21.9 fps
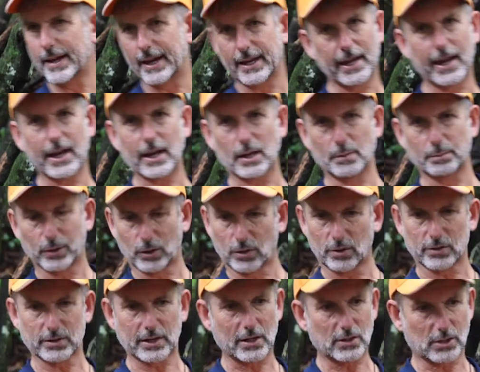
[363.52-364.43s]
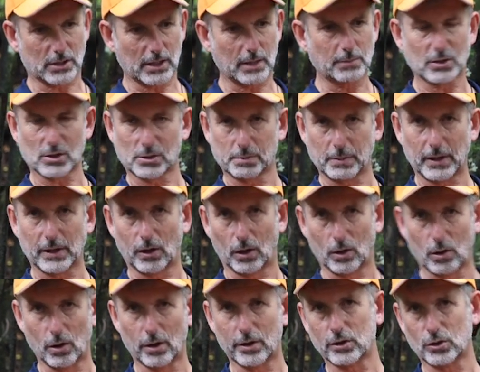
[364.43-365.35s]
they eat because they seem to spend a
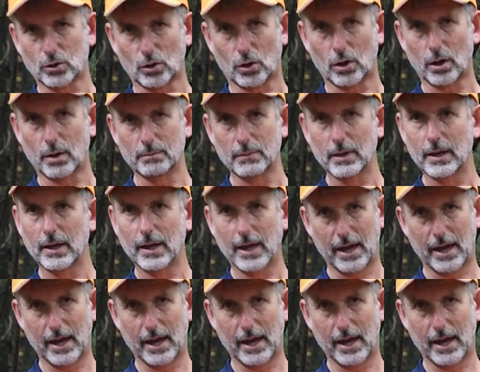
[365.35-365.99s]
lot of time